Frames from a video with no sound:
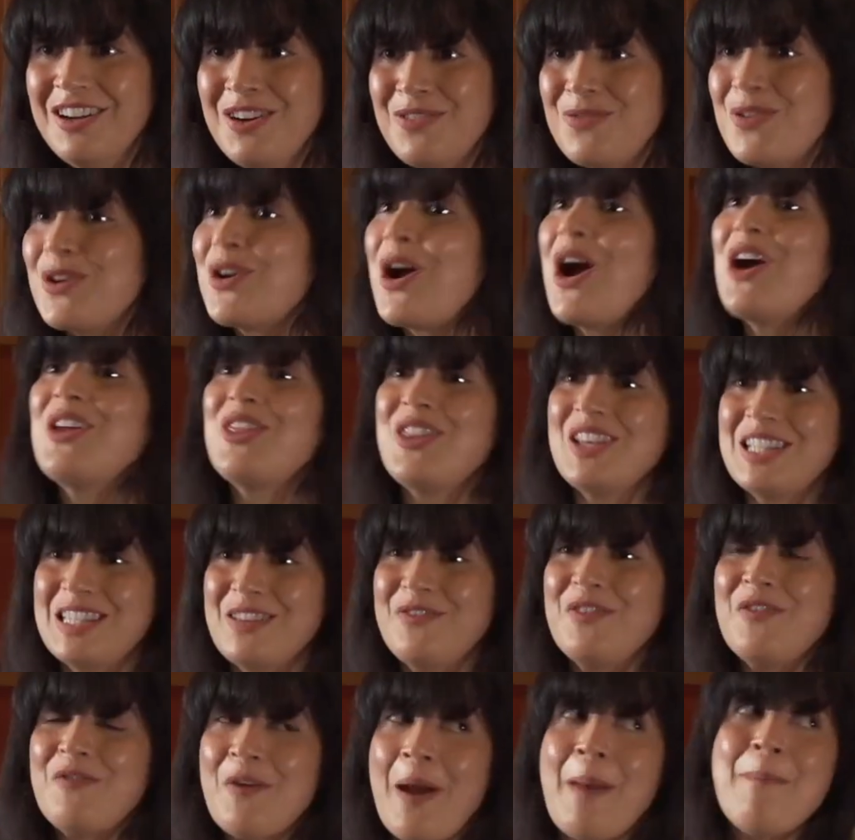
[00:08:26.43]
Regardless of
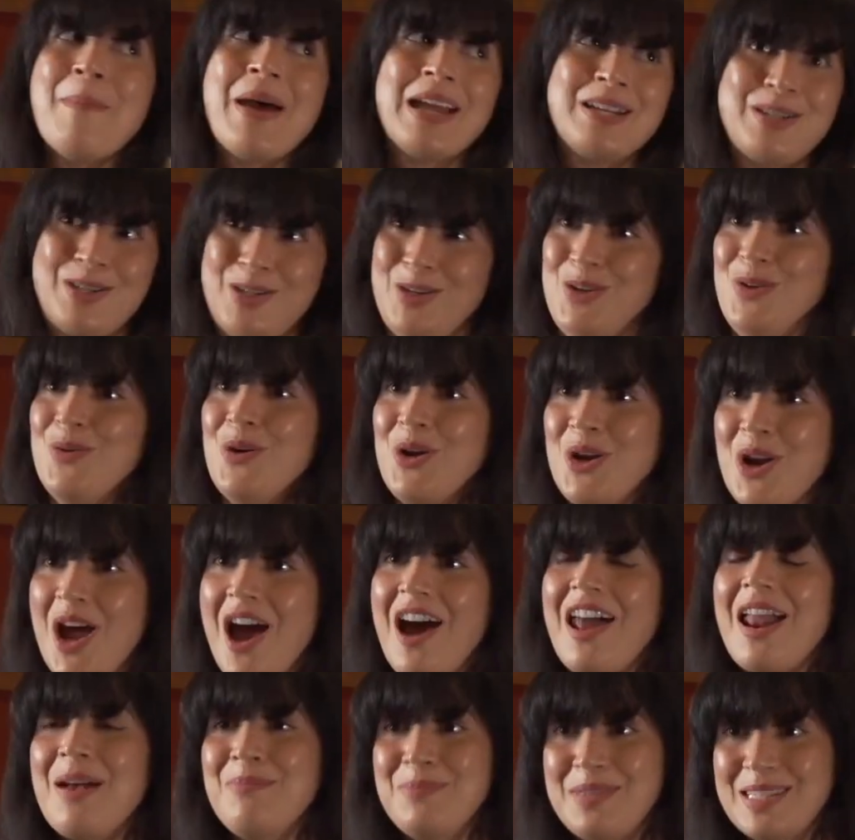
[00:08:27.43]
if I meant to or
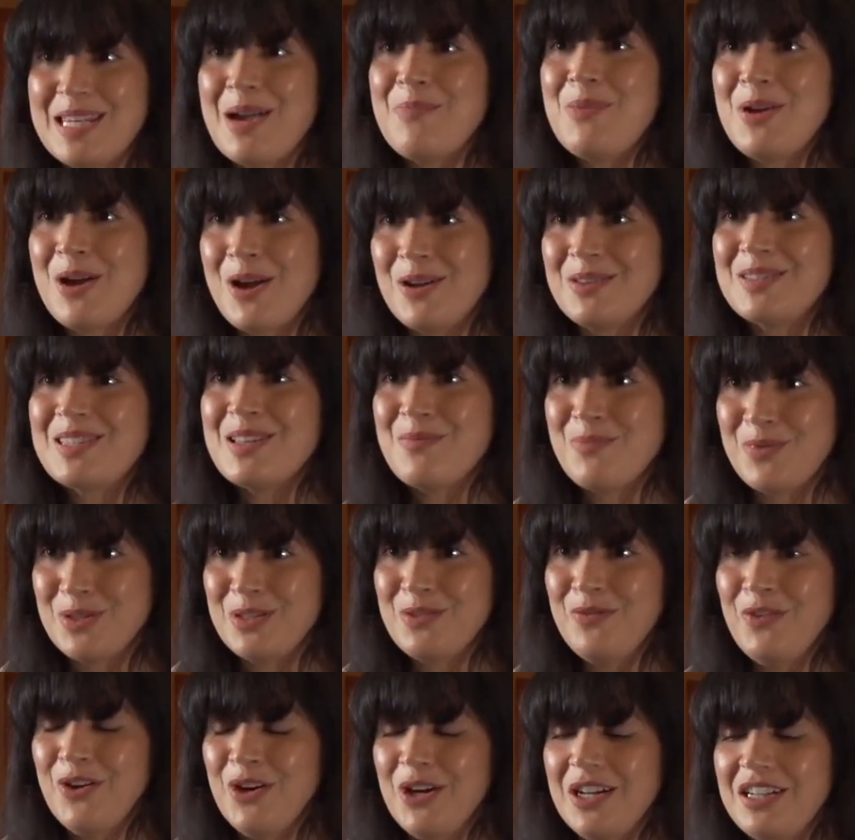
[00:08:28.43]
not, I'm stepping on someone's
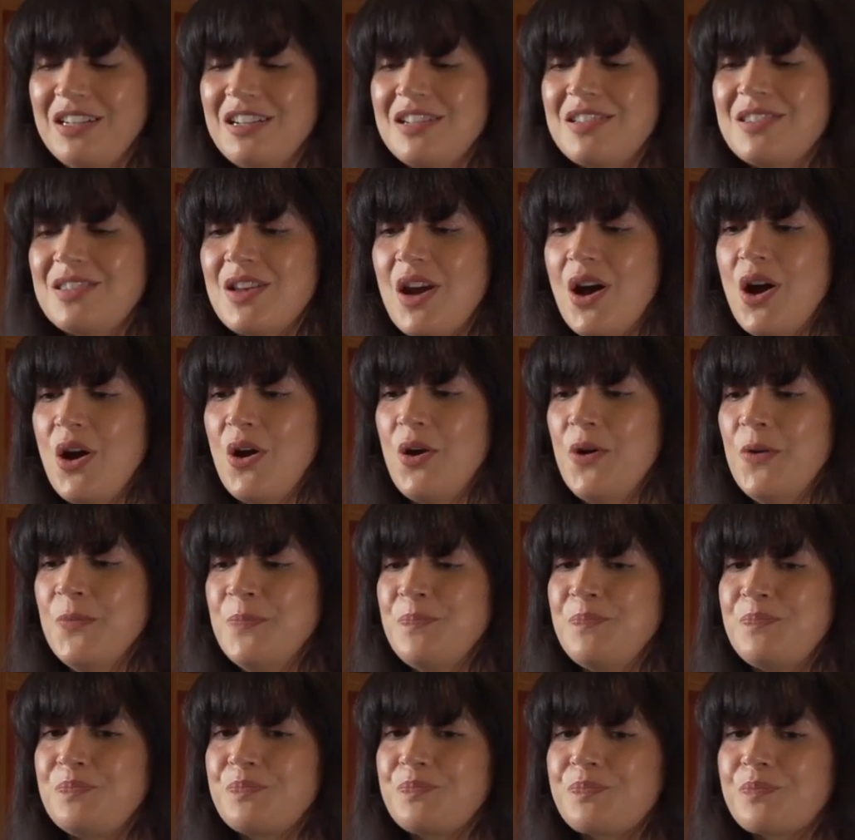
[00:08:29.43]
foot. So
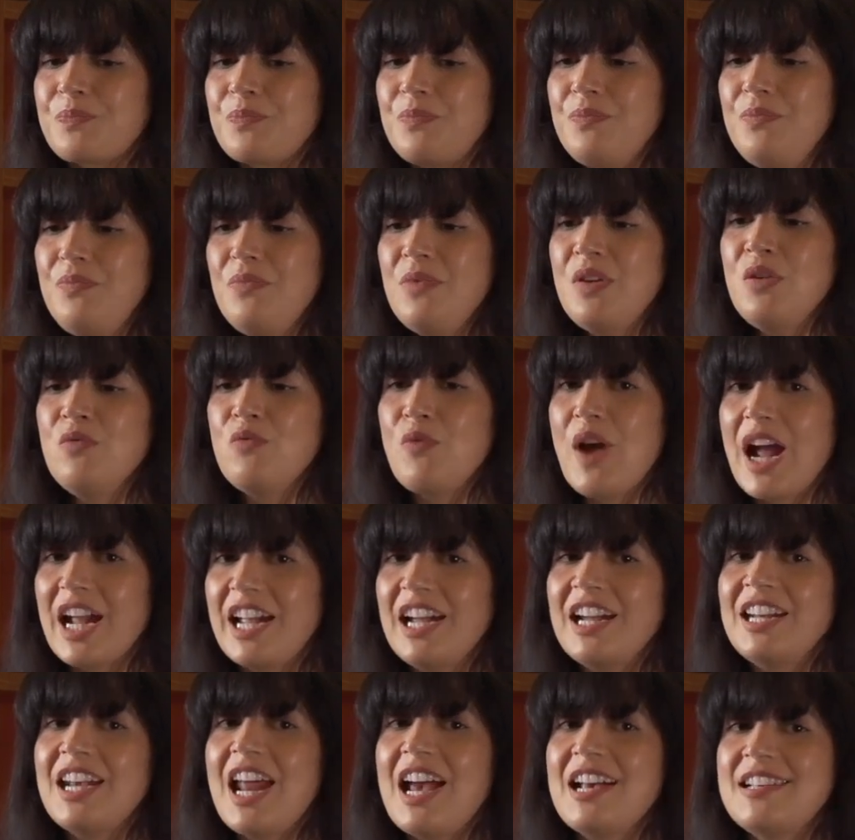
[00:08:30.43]

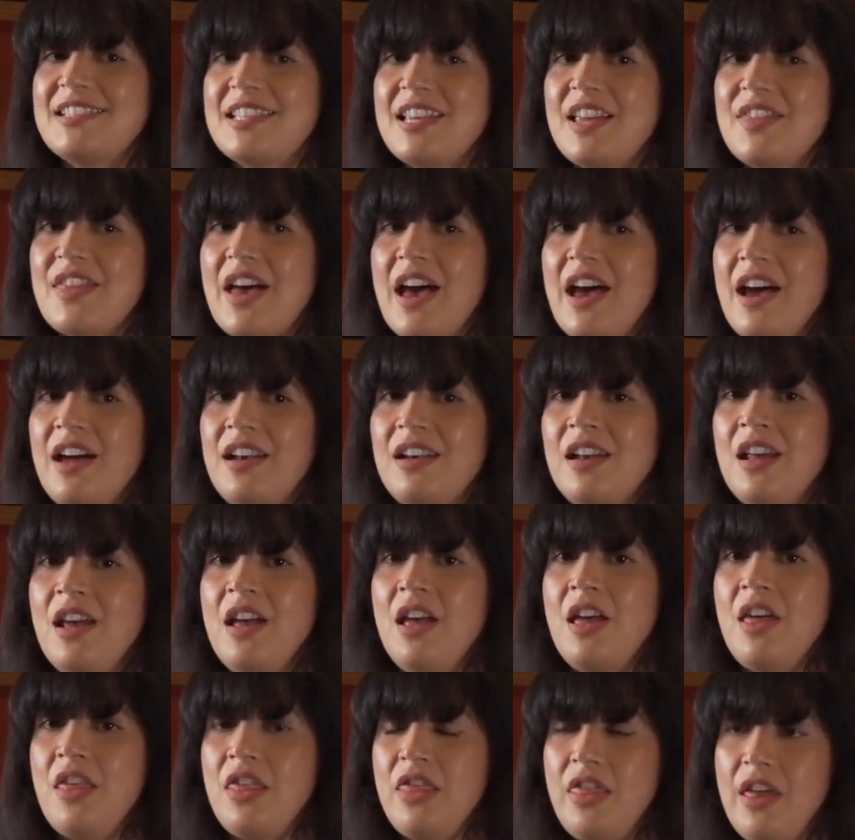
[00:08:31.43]
recognizing that
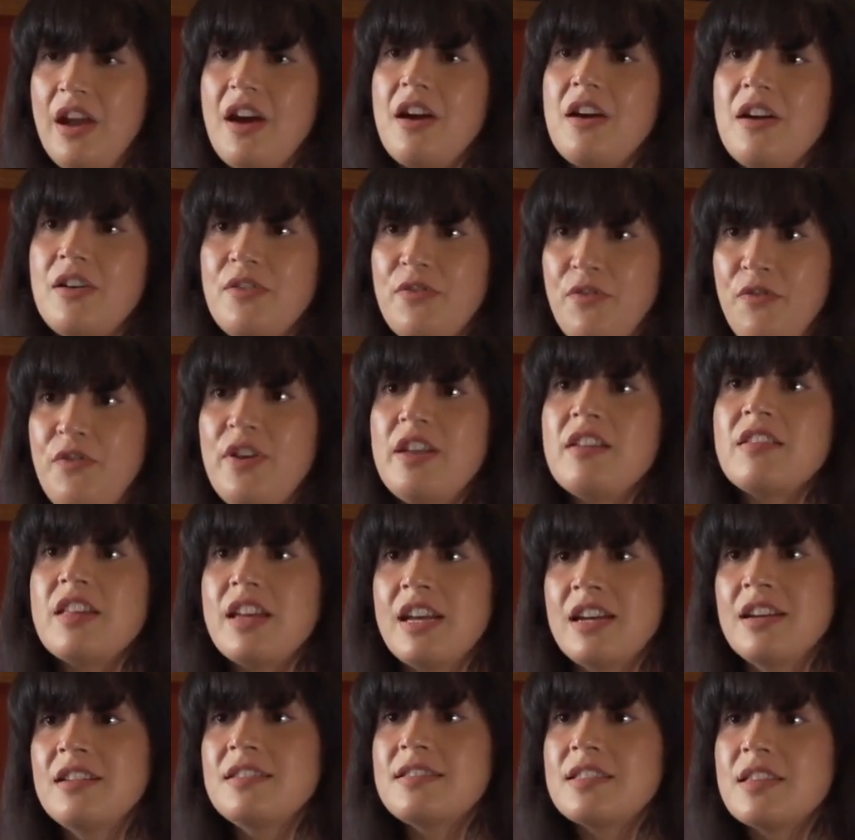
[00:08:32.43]
their
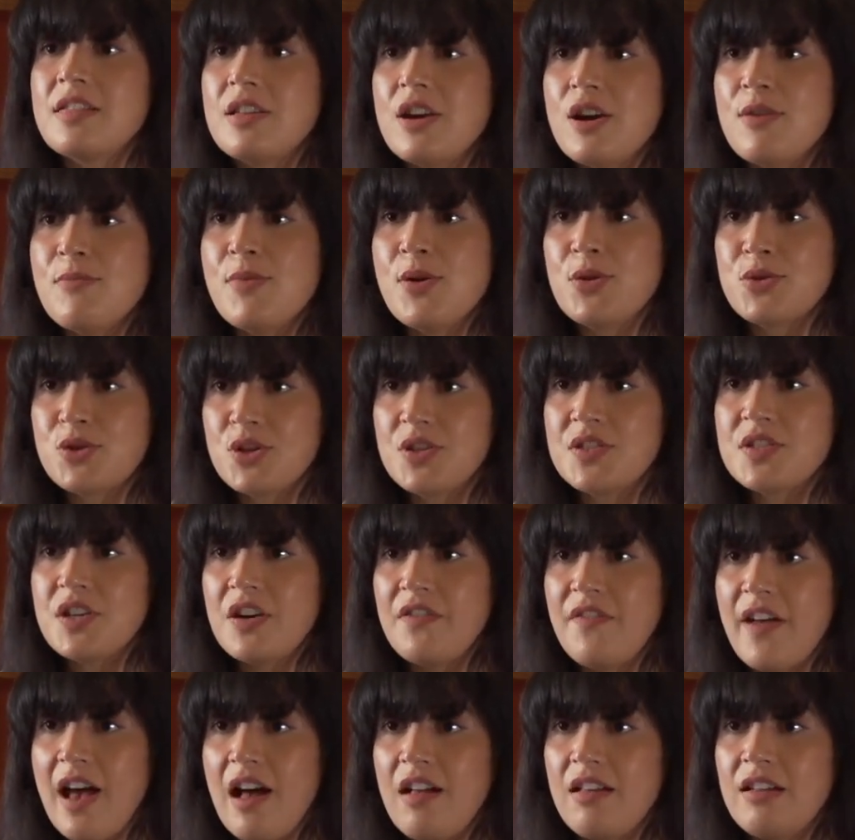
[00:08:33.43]
feelings and their emotions are
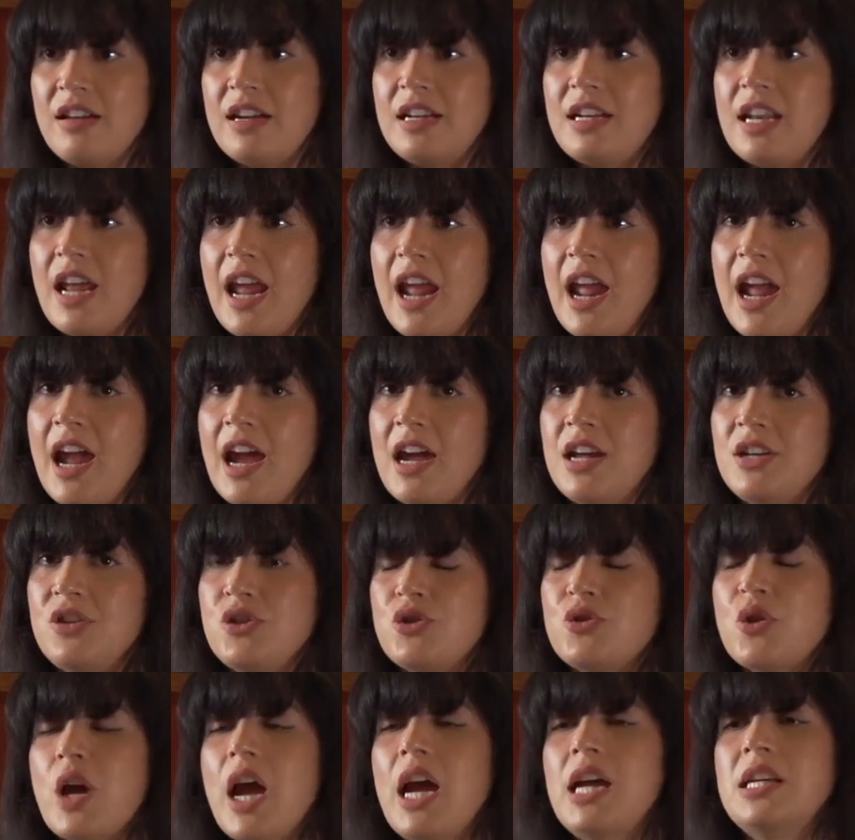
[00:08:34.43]
valid and
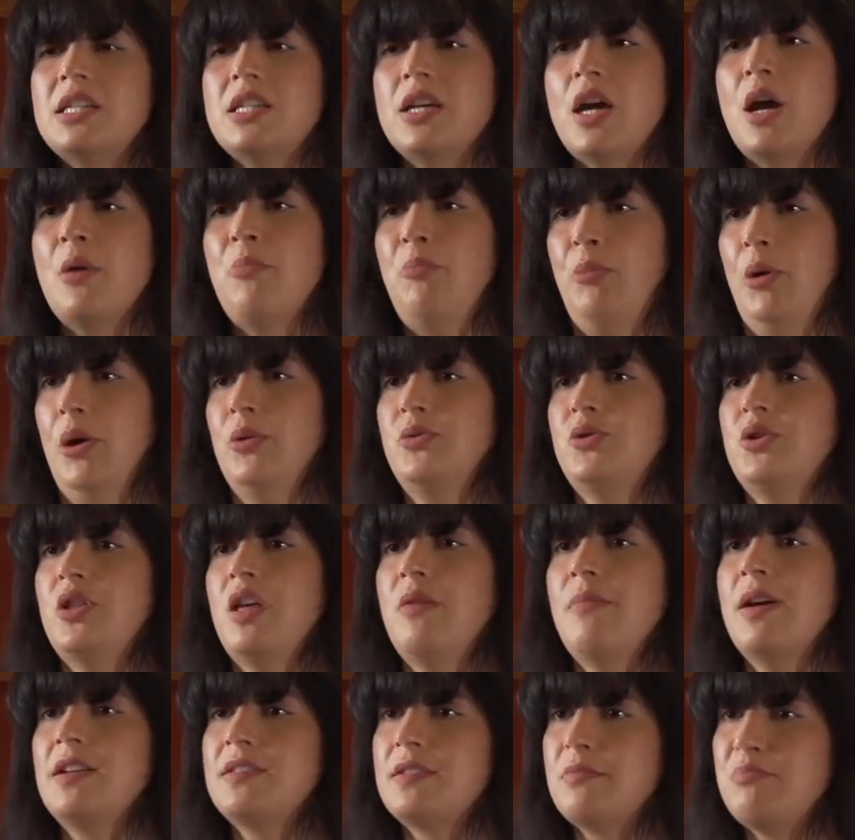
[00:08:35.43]
trying to approach
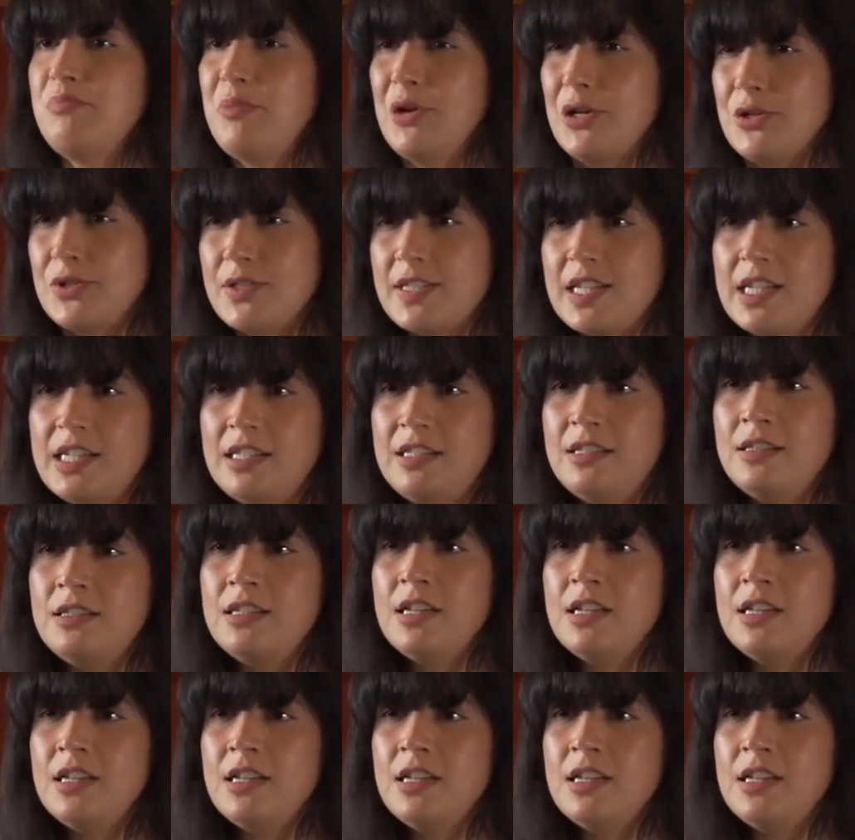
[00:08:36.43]
them as a person.